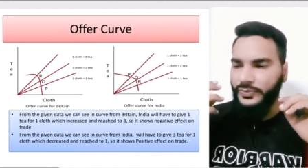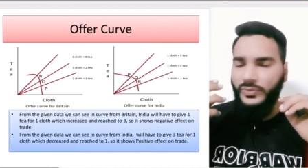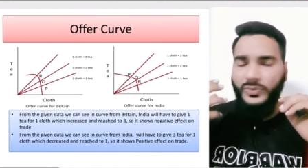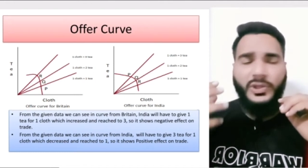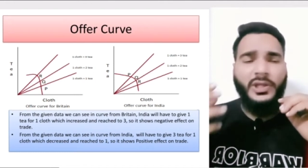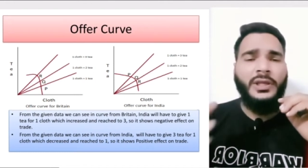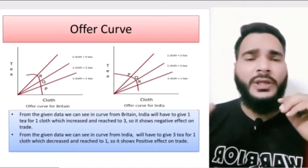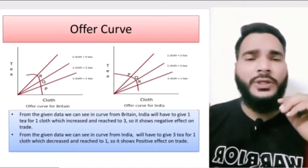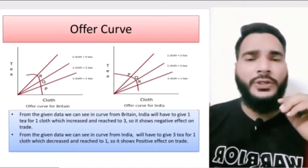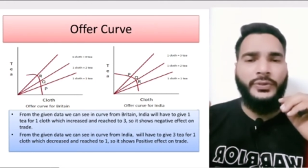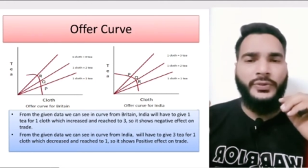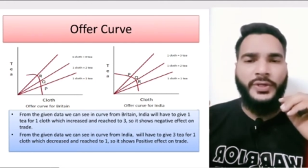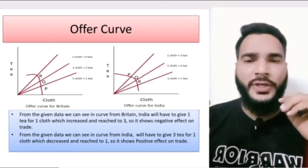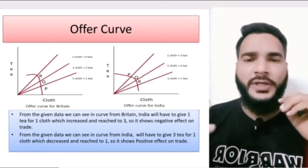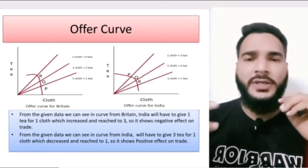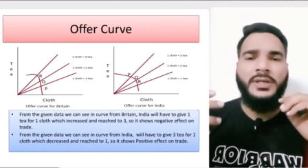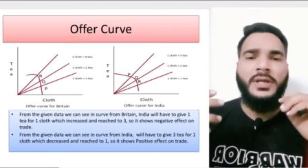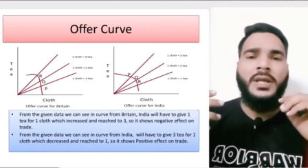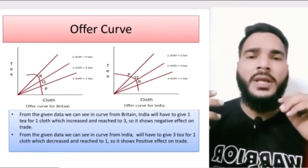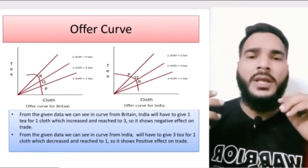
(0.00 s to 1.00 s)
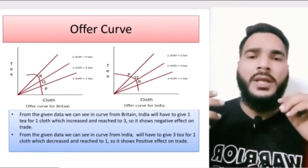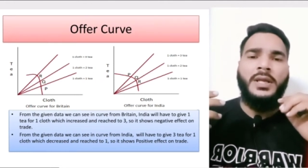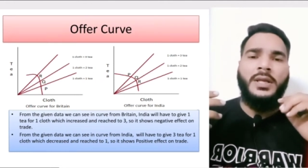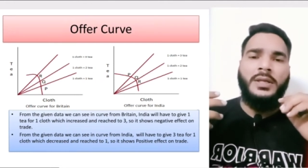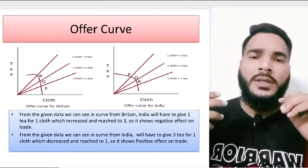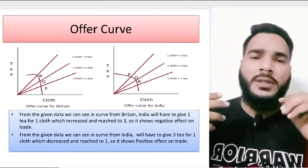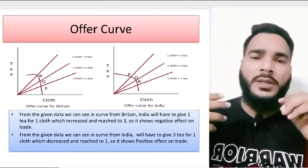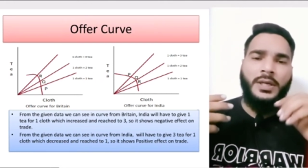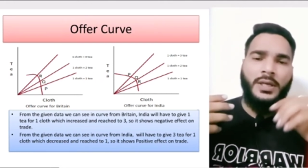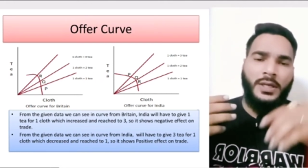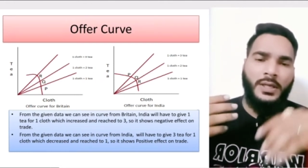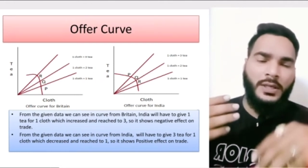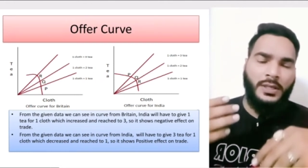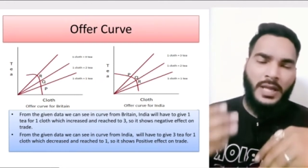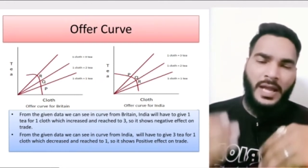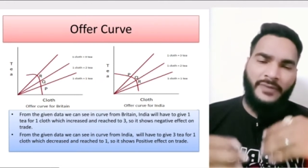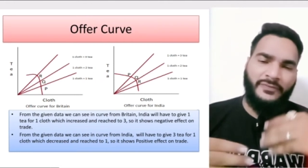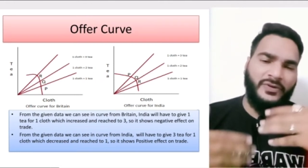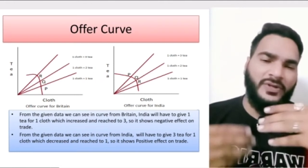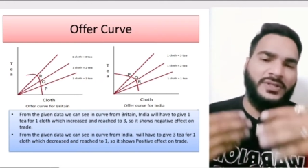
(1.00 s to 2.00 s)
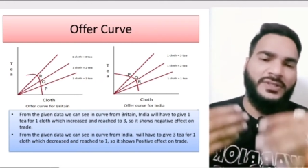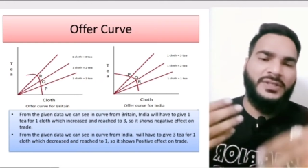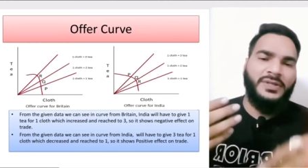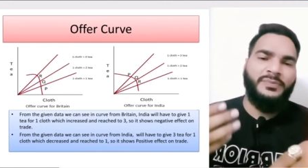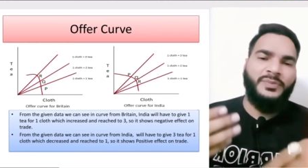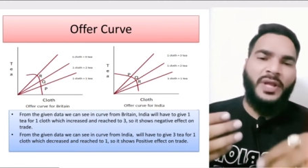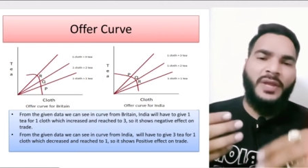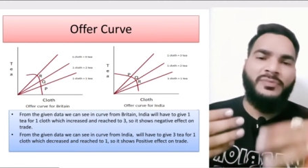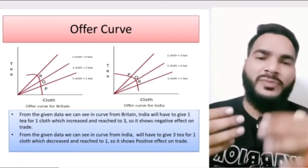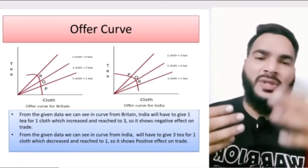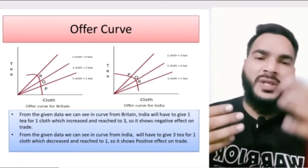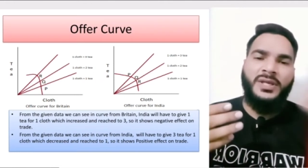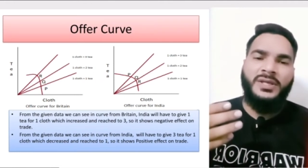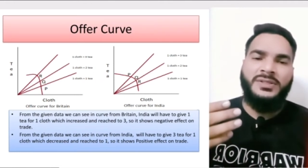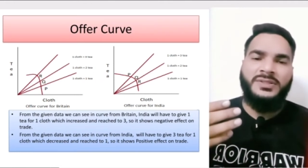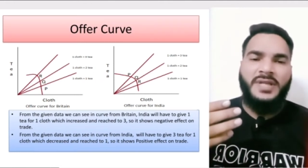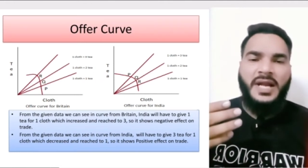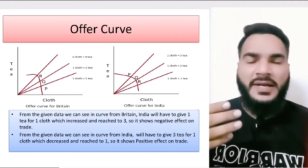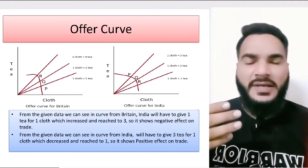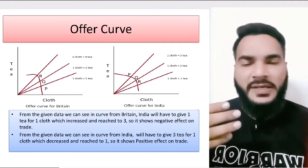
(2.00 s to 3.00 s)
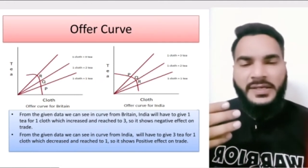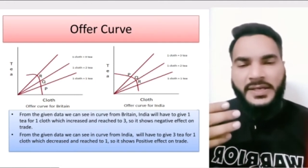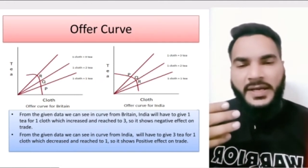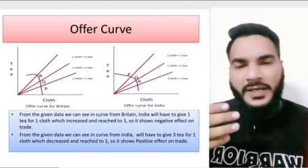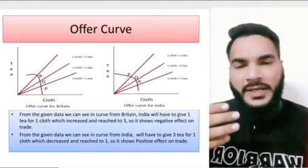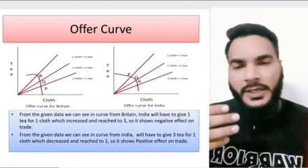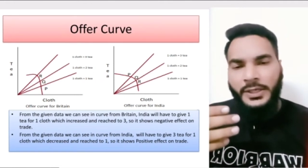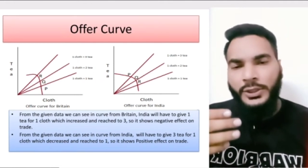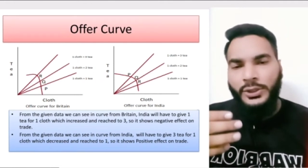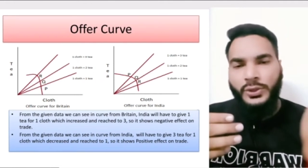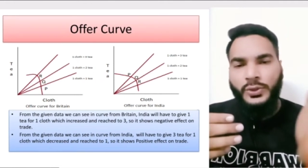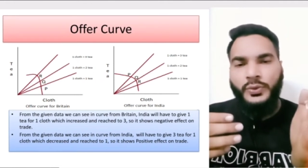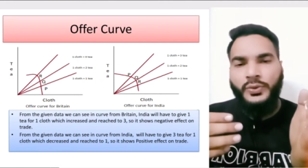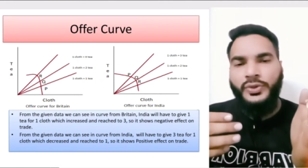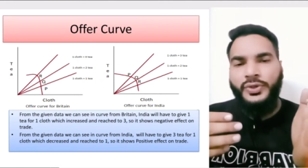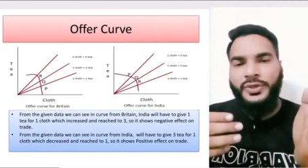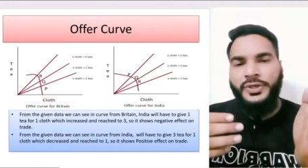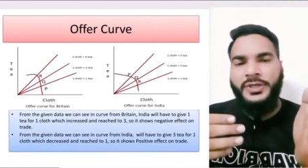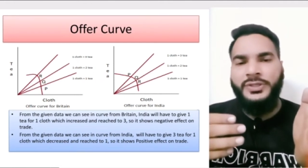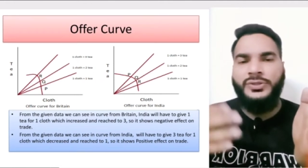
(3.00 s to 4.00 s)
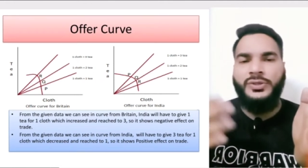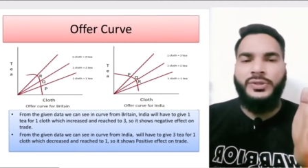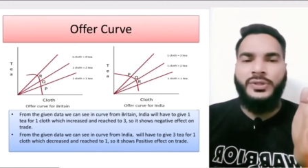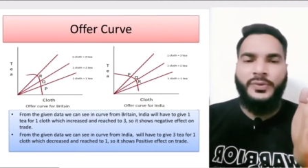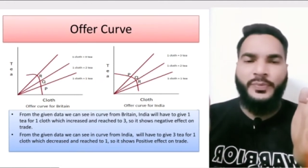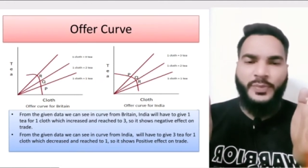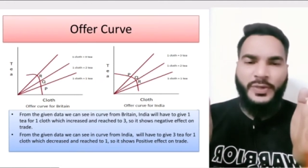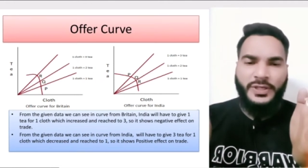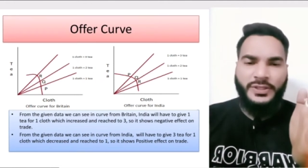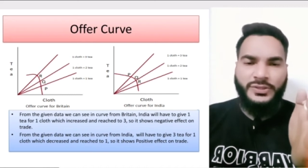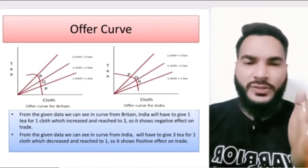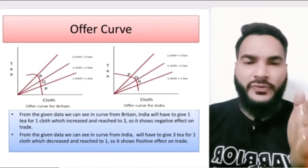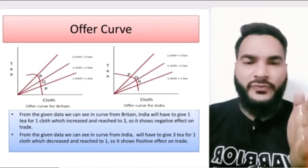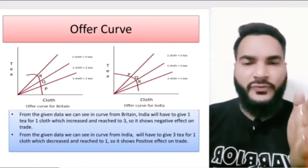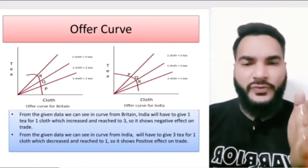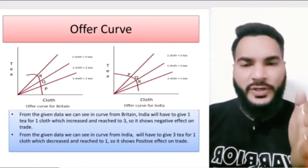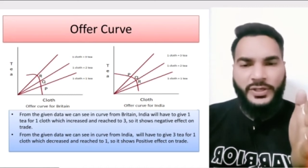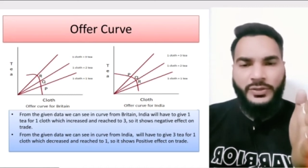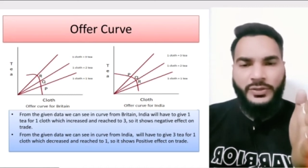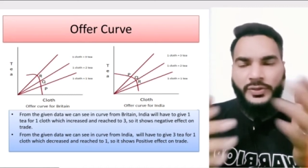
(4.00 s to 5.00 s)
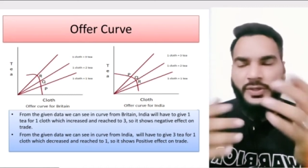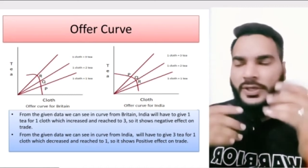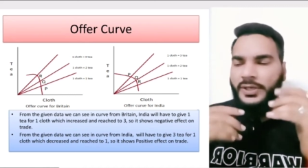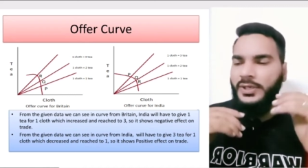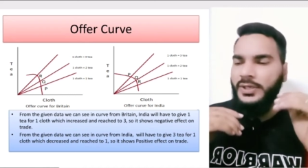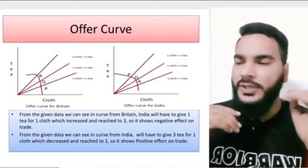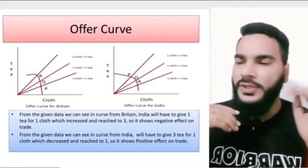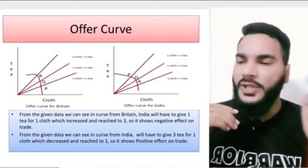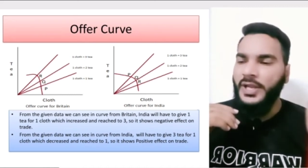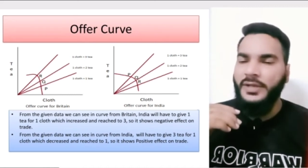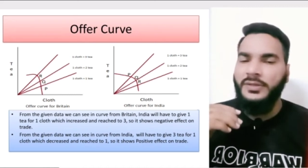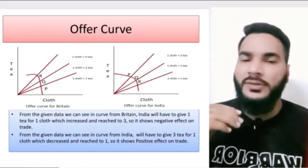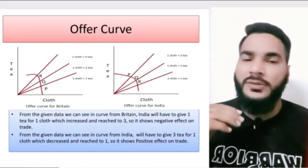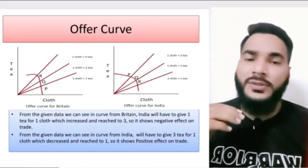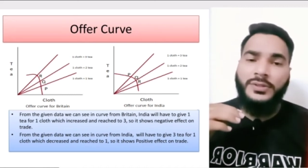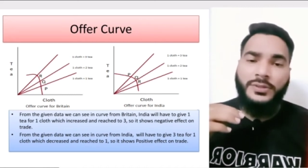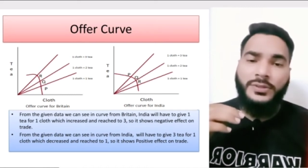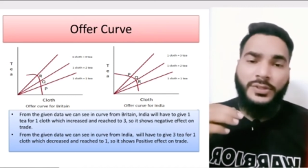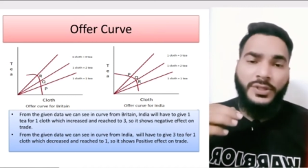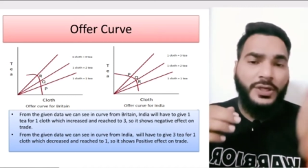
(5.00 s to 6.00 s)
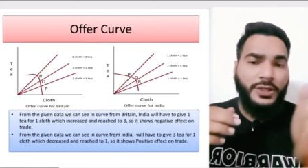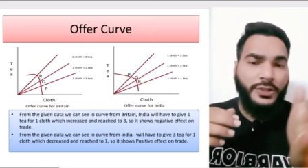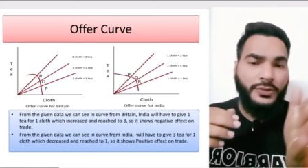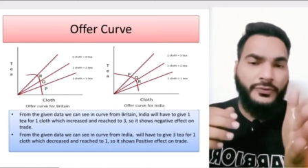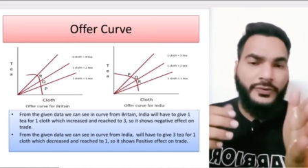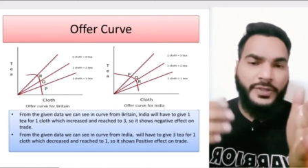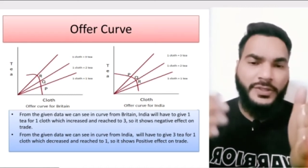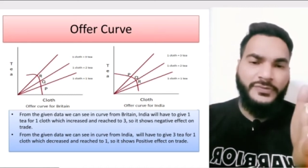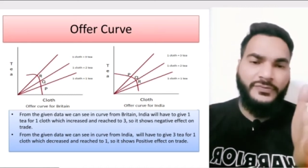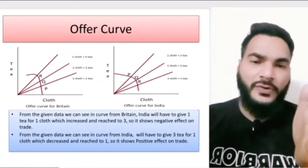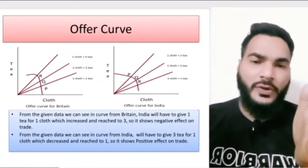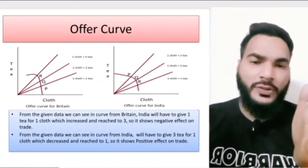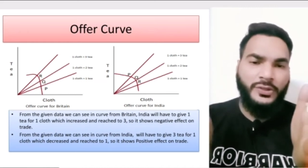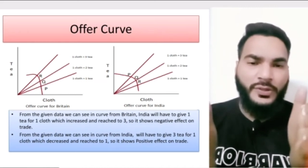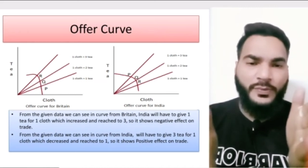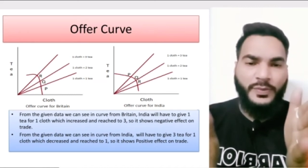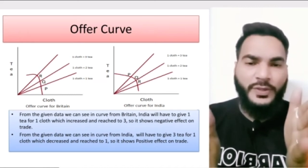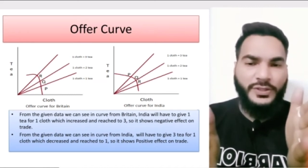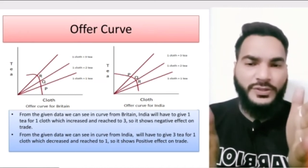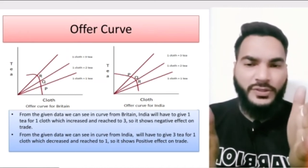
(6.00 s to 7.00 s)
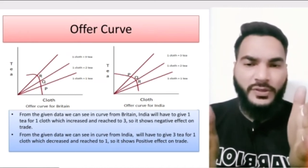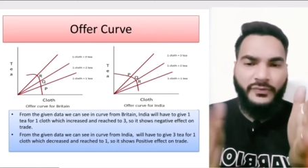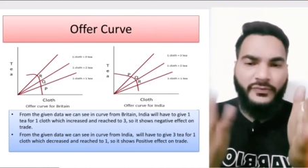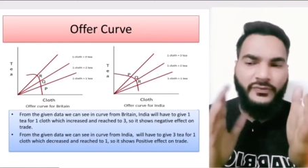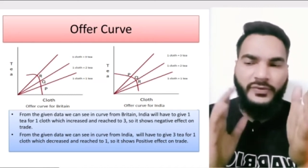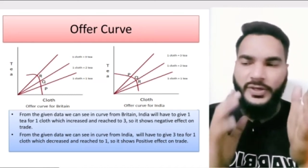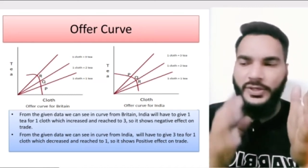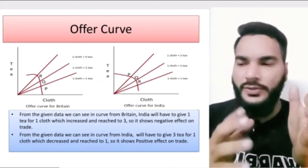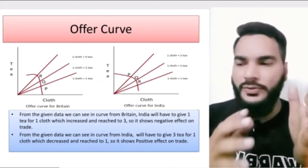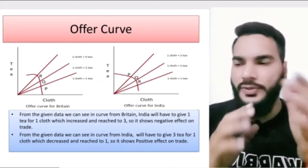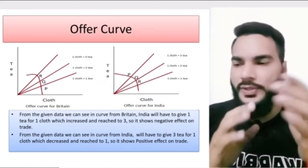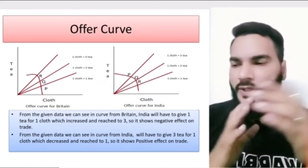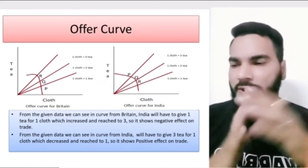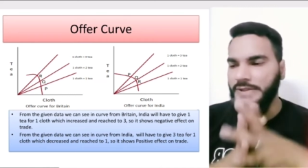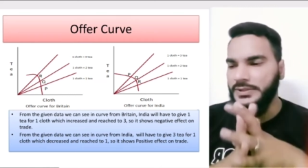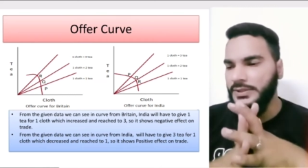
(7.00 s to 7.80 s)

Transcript: unit. After some time they started getting 2 units on the place of 1 unit, then 3 units on the place of 1 unit.